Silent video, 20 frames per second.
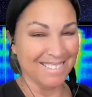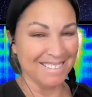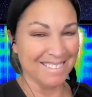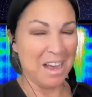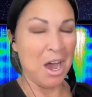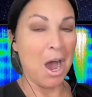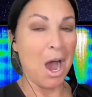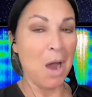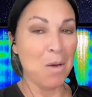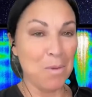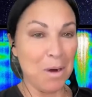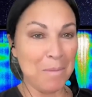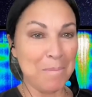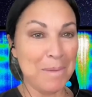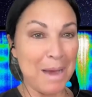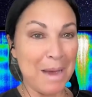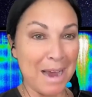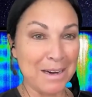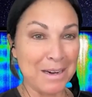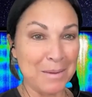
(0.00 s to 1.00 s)
I want
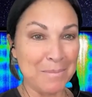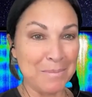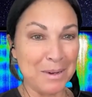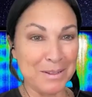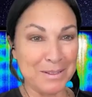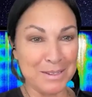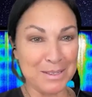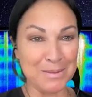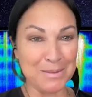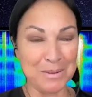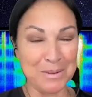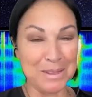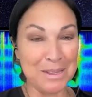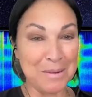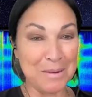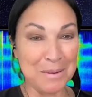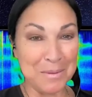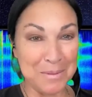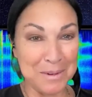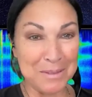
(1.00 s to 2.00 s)
backup on this one. They
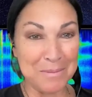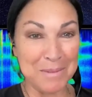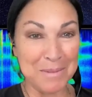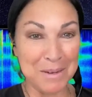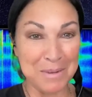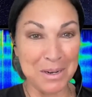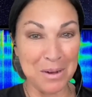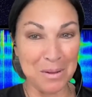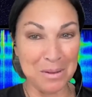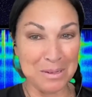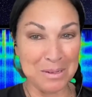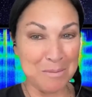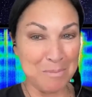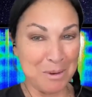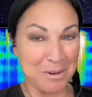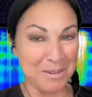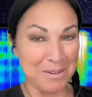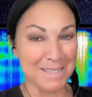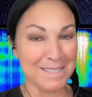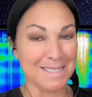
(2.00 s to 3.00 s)
were with me, and we all
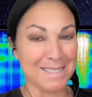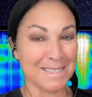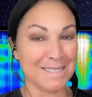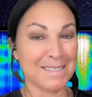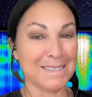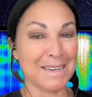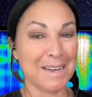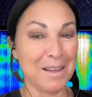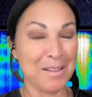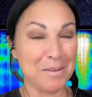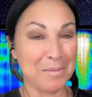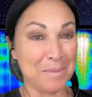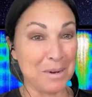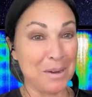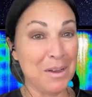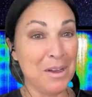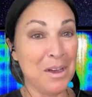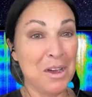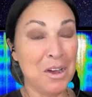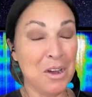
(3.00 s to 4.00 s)
experienced it together. But
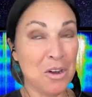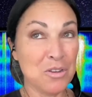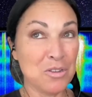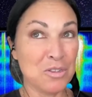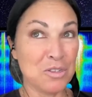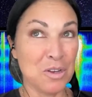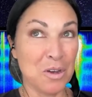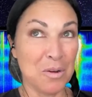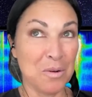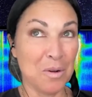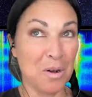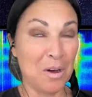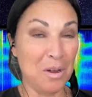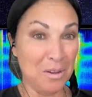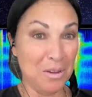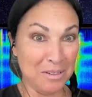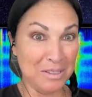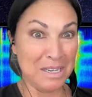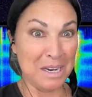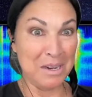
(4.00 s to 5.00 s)
so all
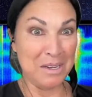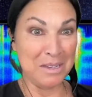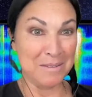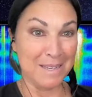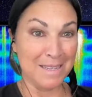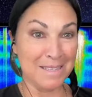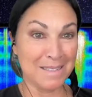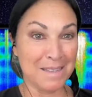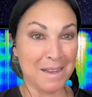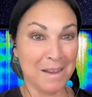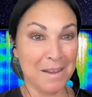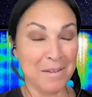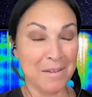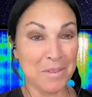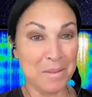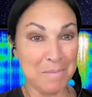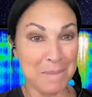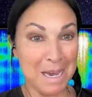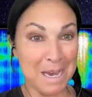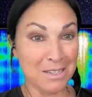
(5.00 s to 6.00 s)
I'll tell you is
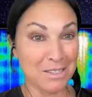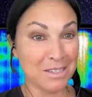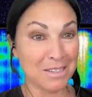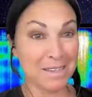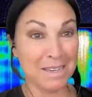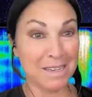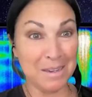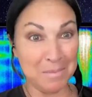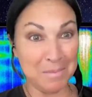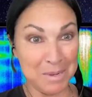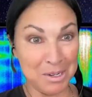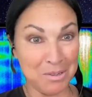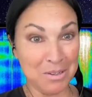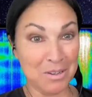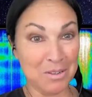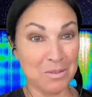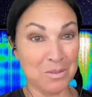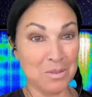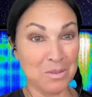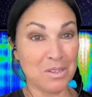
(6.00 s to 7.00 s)
the magic and
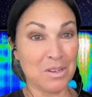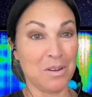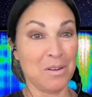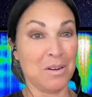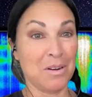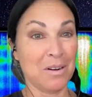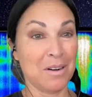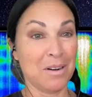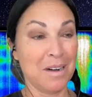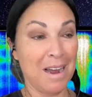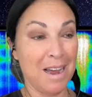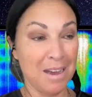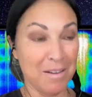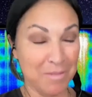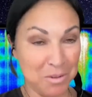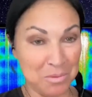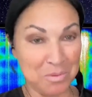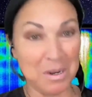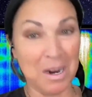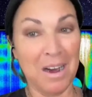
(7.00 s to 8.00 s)
miracles have
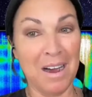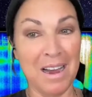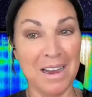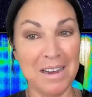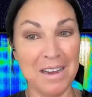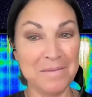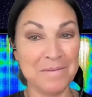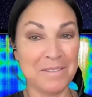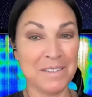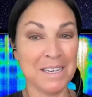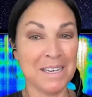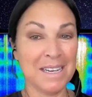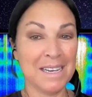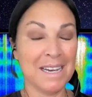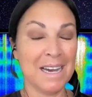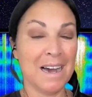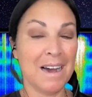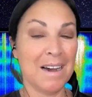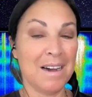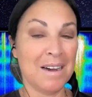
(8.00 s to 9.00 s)
arrived.
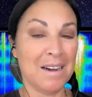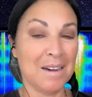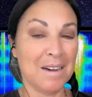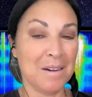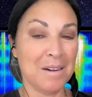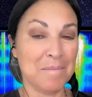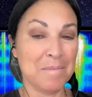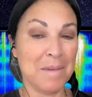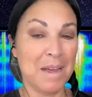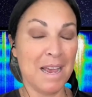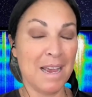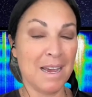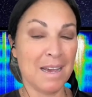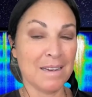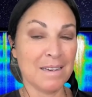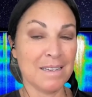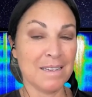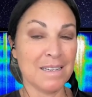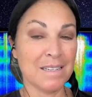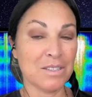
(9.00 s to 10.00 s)

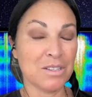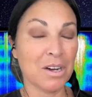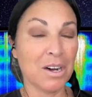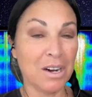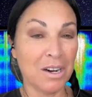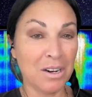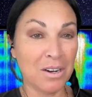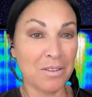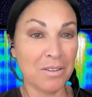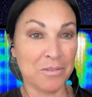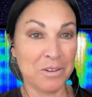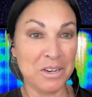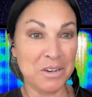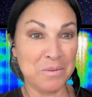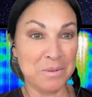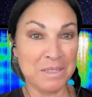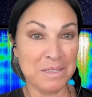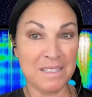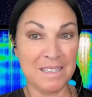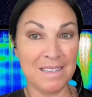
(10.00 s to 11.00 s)
And it's all
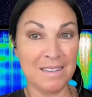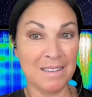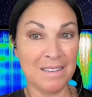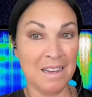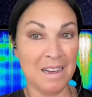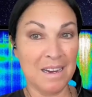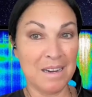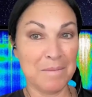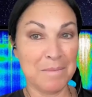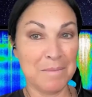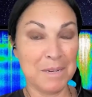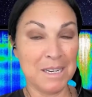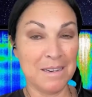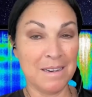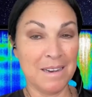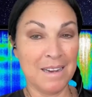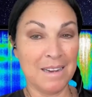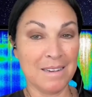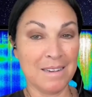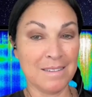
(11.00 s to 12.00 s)
frequency alignment.
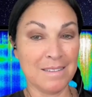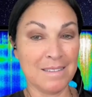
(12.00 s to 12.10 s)
And